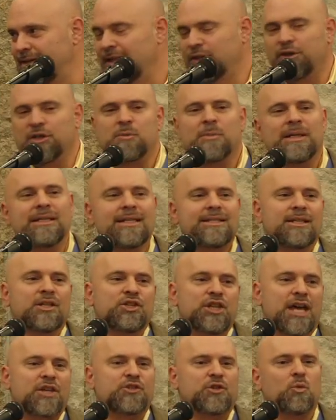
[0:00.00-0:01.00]
There has been the
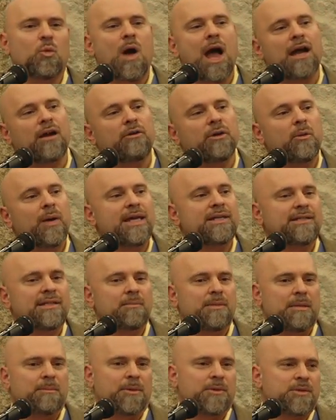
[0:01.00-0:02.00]
suggestion, why are we
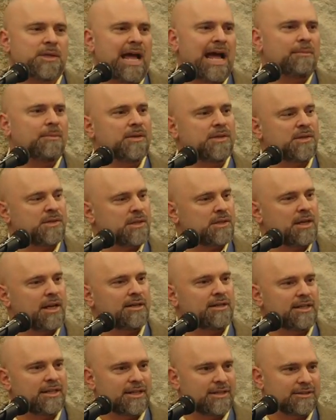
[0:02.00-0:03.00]
wasting people's time? This is a
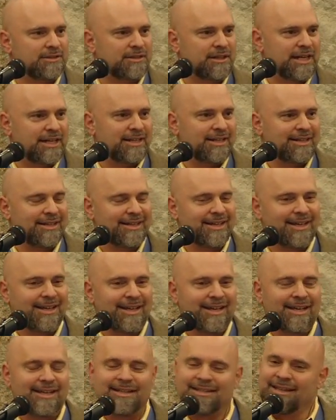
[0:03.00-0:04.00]
dumb deal, right?
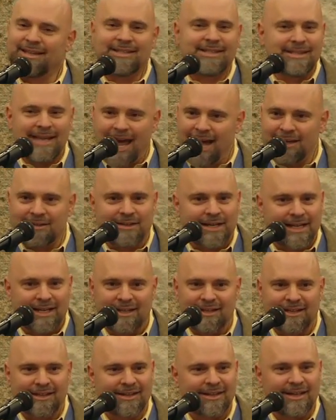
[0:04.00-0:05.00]
It's
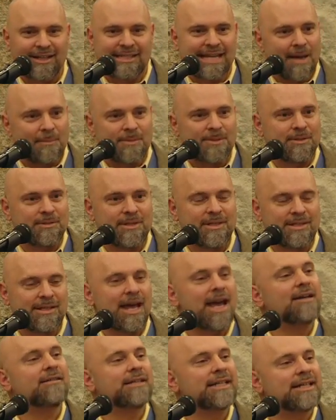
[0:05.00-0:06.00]
staggering. It's absolutely
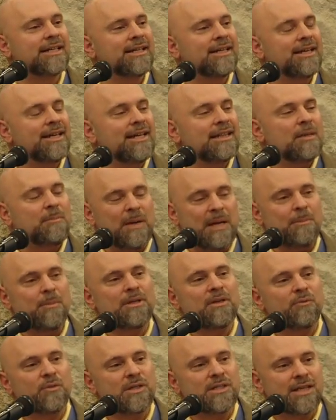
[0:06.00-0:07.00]
staggering. The
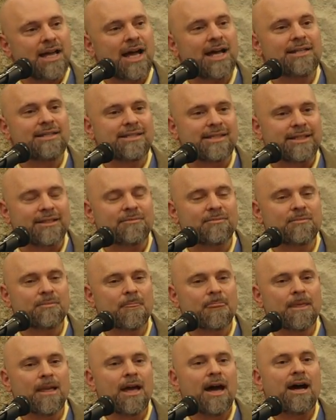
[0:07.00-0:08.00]
people of
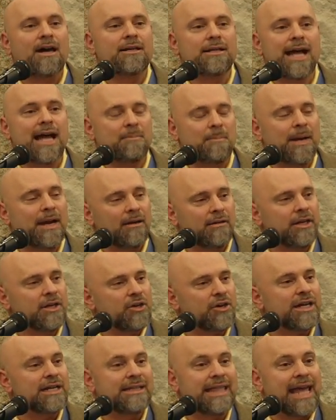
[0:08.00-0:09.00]
Wisconsin are not
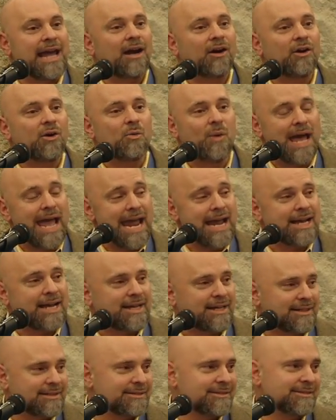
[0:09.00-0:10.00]
paranoid. They are
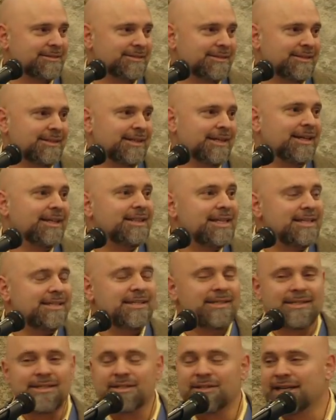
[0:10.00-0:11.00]
awake. This
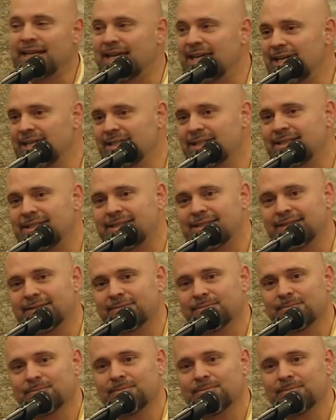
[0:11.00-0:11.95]
is their kids.